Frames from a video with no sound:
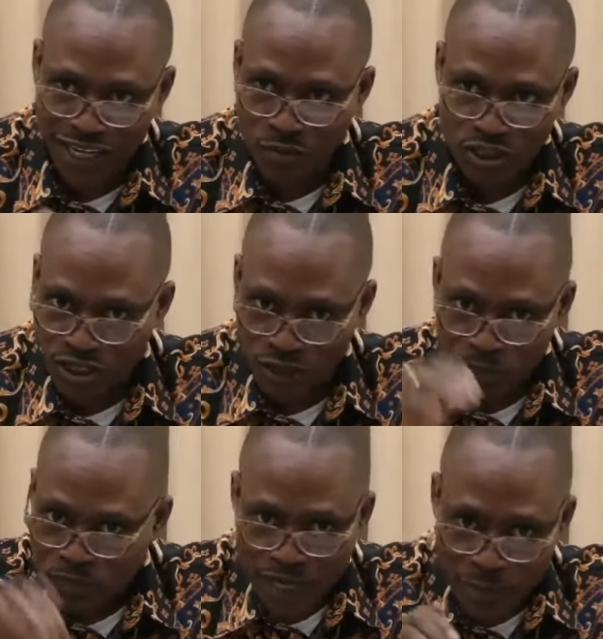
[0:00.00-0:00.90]

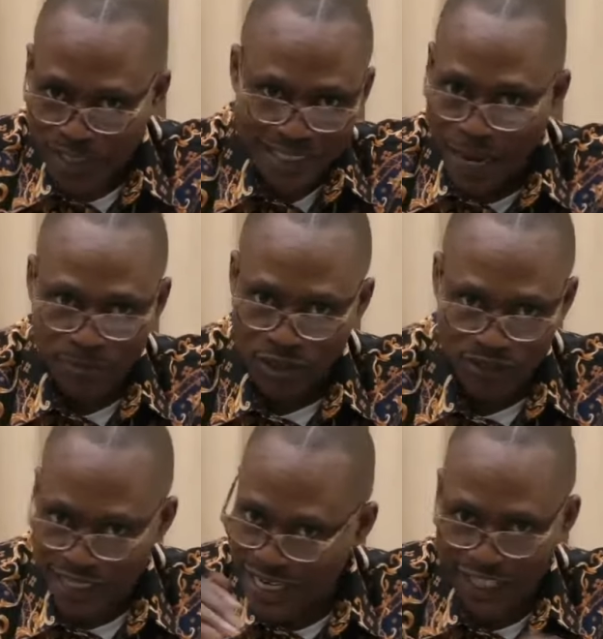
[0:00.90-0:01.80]
emoticon. I mean, type
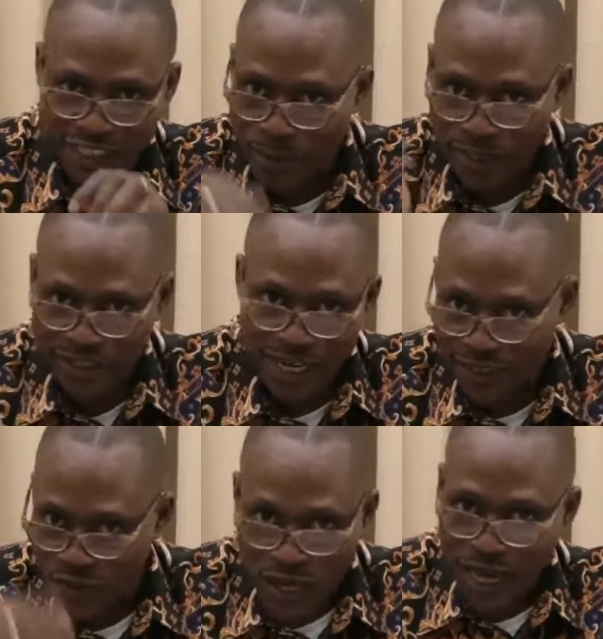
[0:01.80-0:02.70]
some, say, yes, I'm
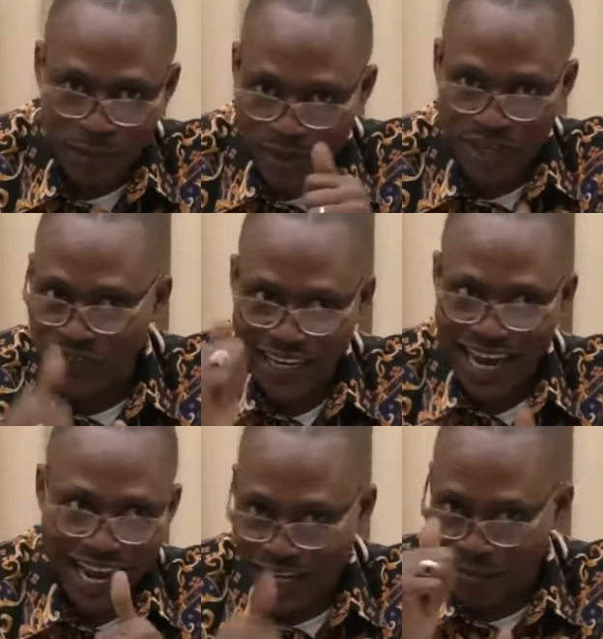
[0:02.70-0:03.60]
excited. I mean, give a
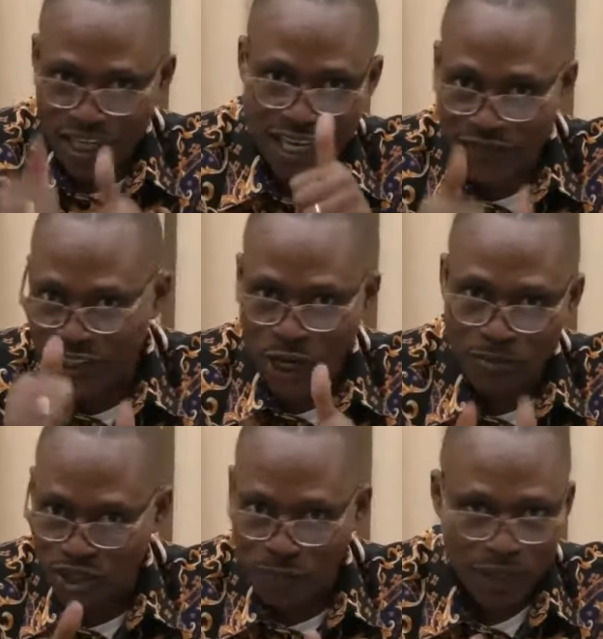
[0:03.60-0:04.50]
like. I mean, give a
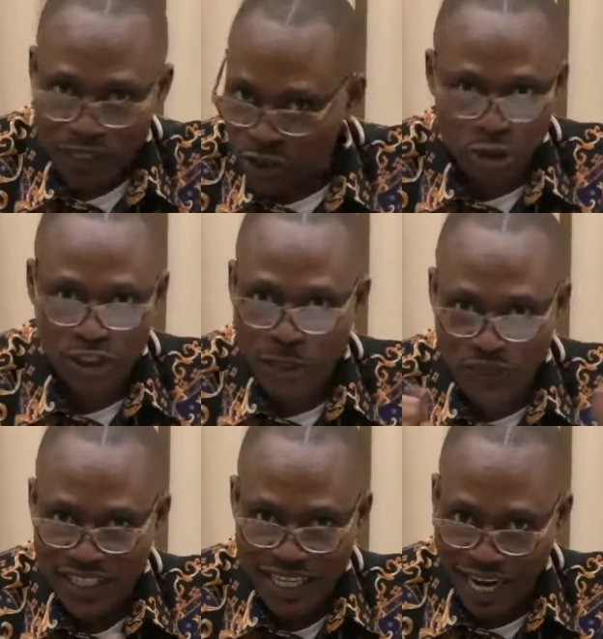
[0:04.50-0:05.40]
thumbs up. Do
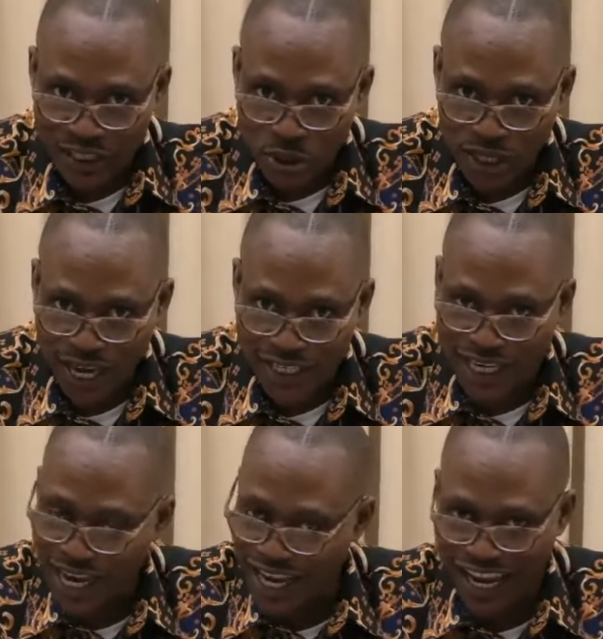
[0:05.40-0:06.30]
something nice, okay?
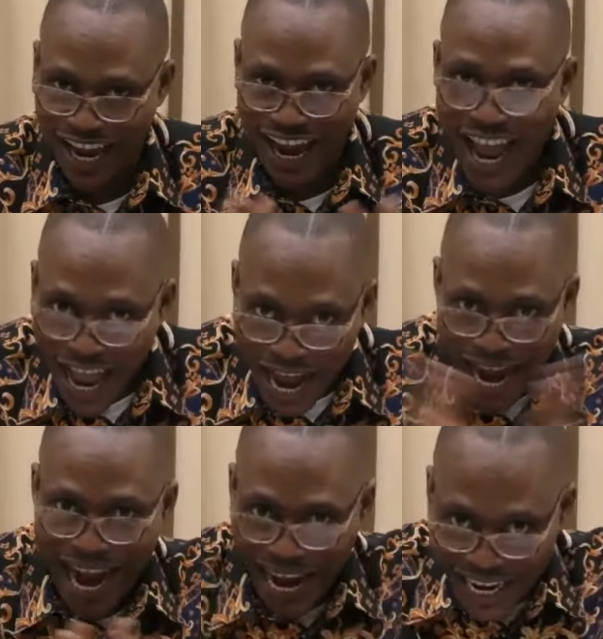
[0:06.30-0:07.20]

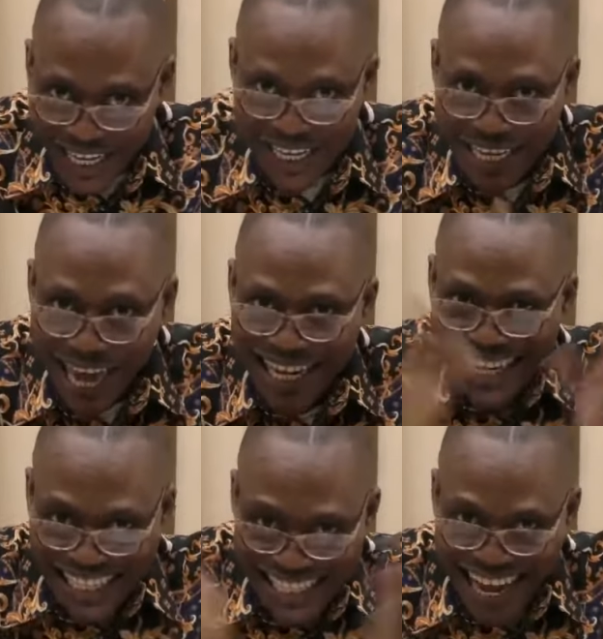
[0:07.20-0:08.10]
I get
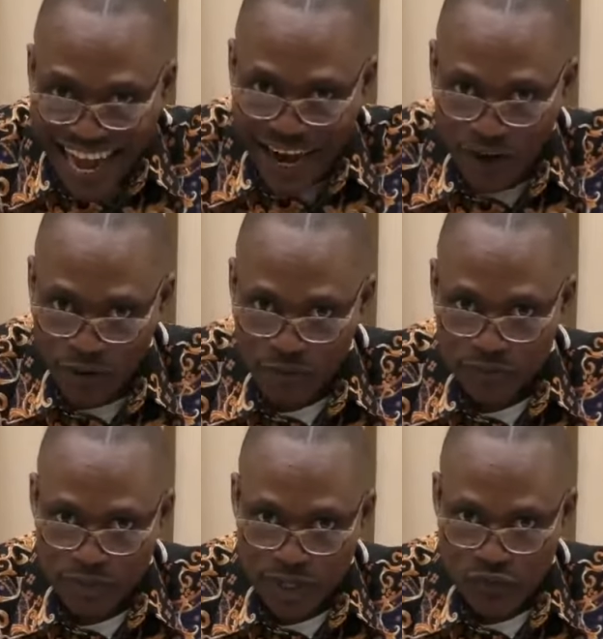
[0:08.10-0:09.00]
it now.
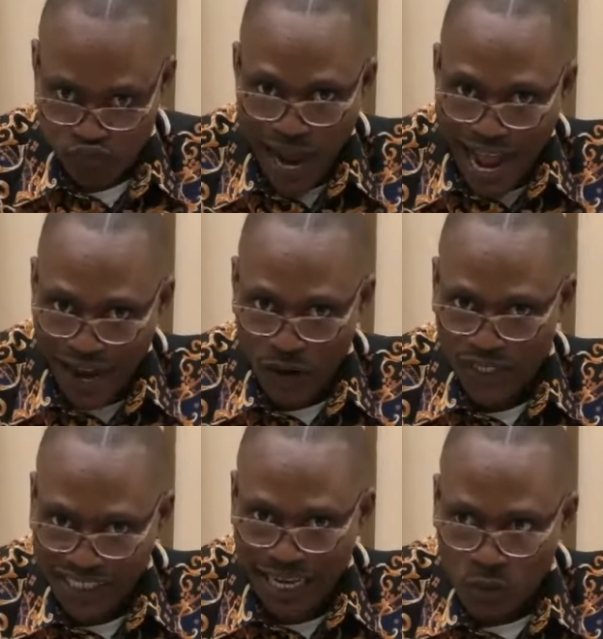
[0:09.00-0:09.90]
Wow,
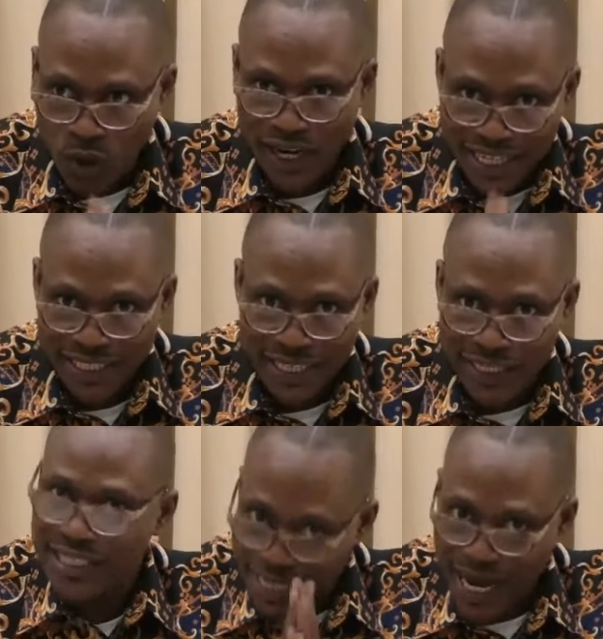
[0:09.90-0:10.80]
is that what it
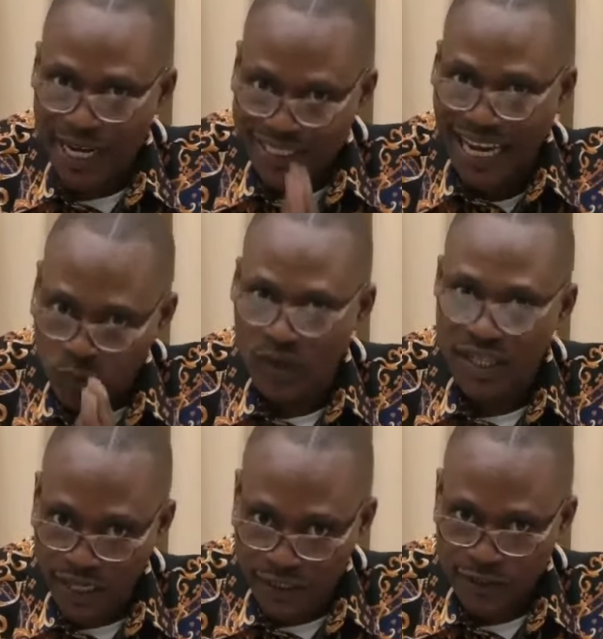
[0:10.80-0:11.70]
is? Yes, that's what
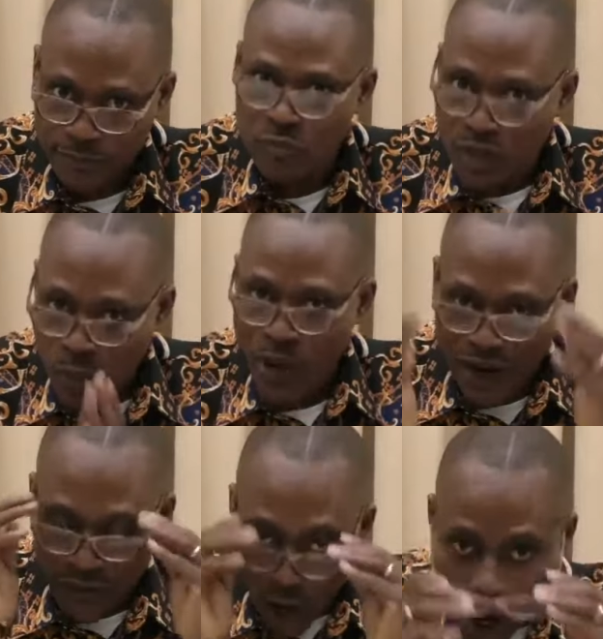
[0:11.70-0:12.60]
it is. We
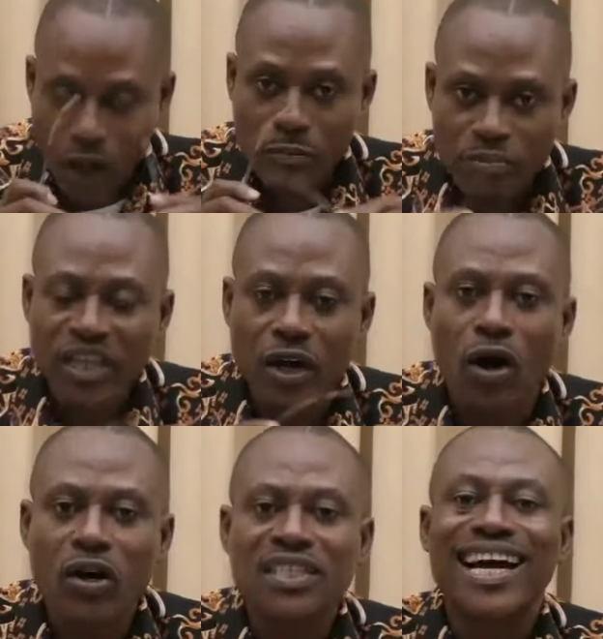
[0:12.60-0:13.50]
have all been
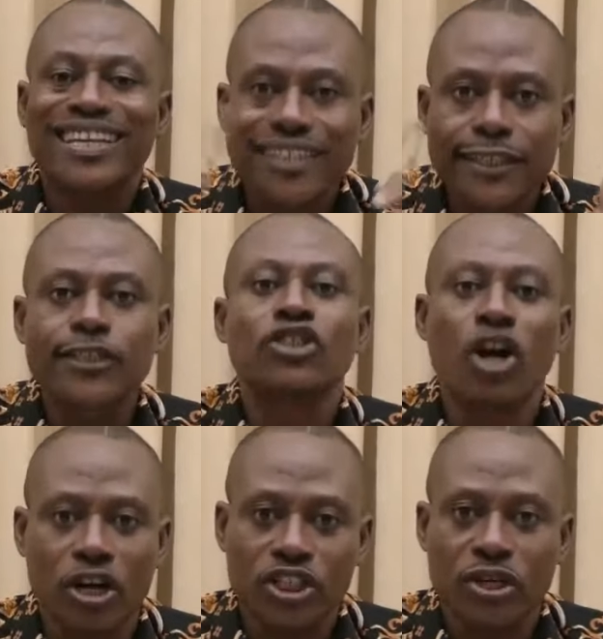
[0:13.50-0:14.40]
under
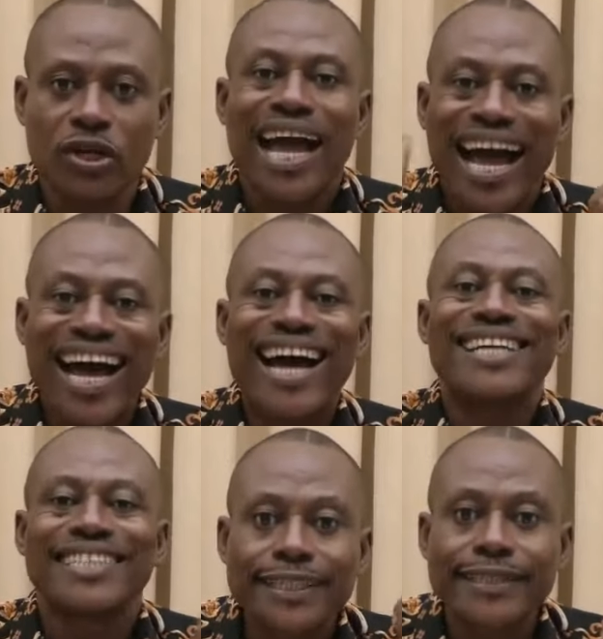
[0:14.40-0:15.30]
seduction
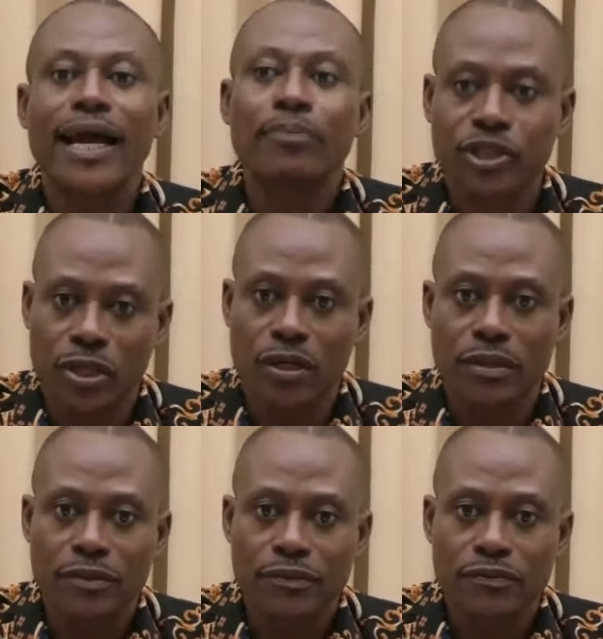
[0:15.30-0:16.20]
and deception.
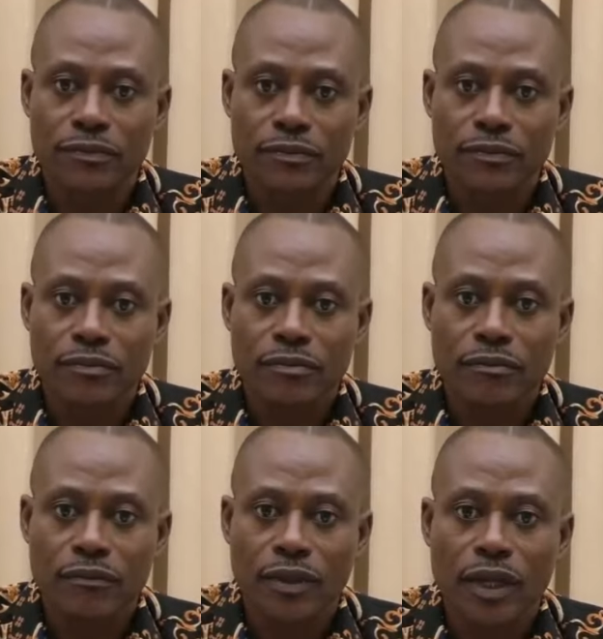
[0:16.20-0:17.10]

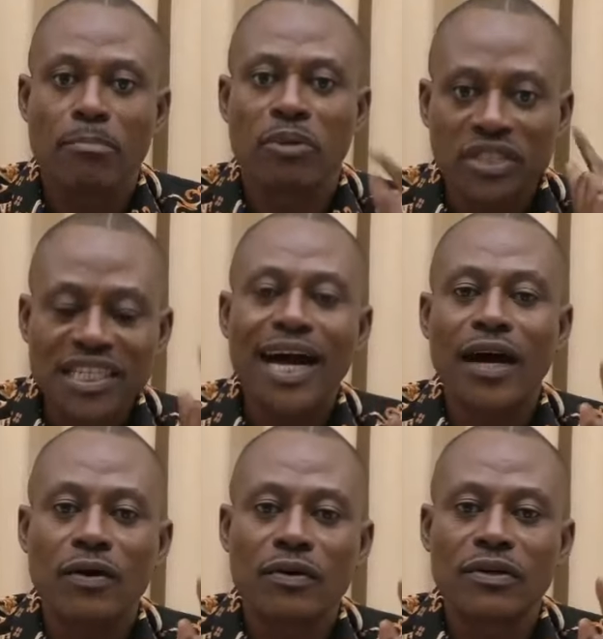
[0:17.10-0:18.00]
But
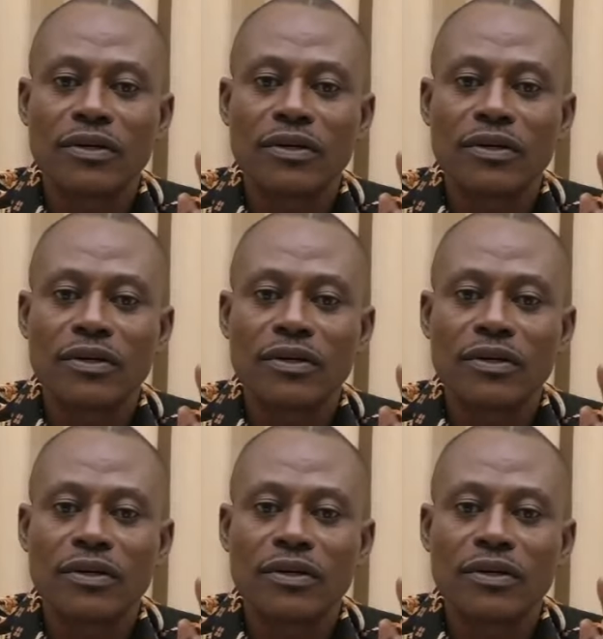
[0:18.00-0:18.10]
now,